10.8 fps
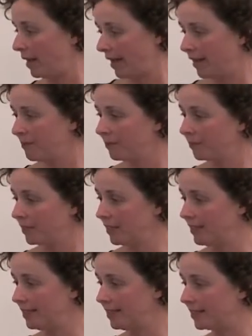Bay
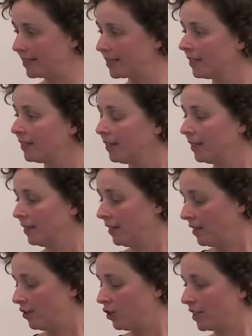is
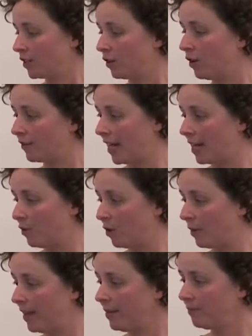just off Cape
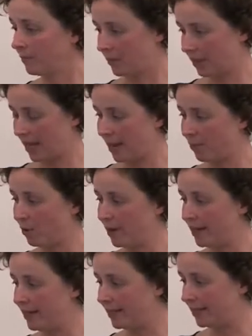Otway. Cape
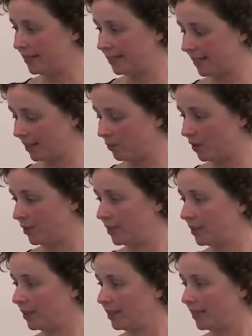Otway is the second
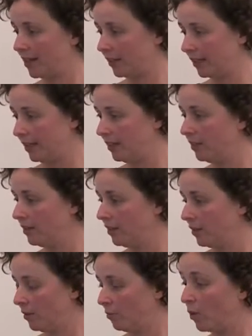most southerly
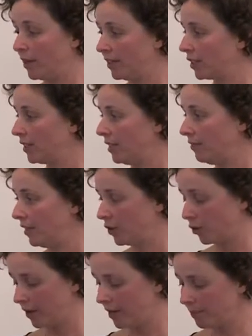point in
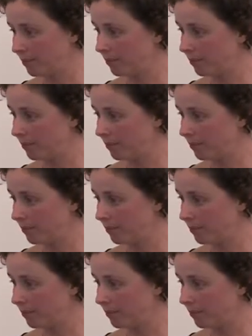Victoria.